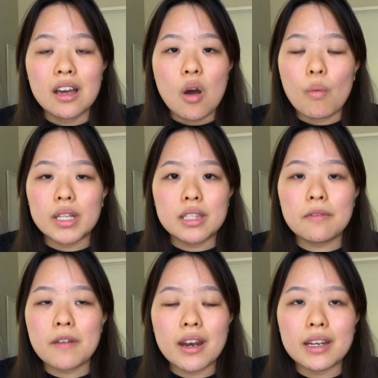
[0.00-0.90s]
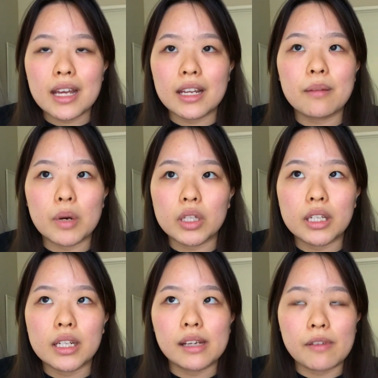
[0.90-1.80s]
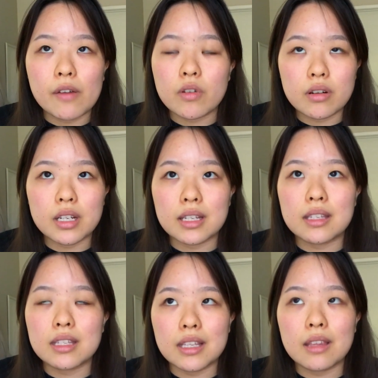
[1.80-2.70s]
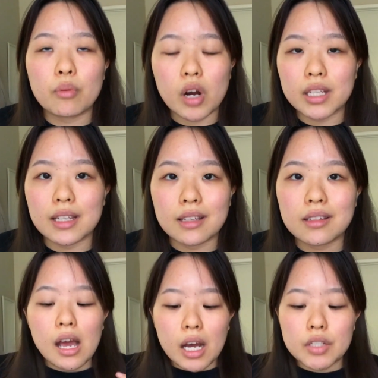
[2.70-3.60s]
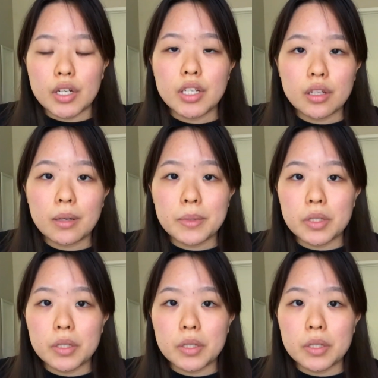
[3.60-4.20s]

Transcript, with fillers: what's the fun in getting a mullet if everyone doesn't see the process? I tried to look up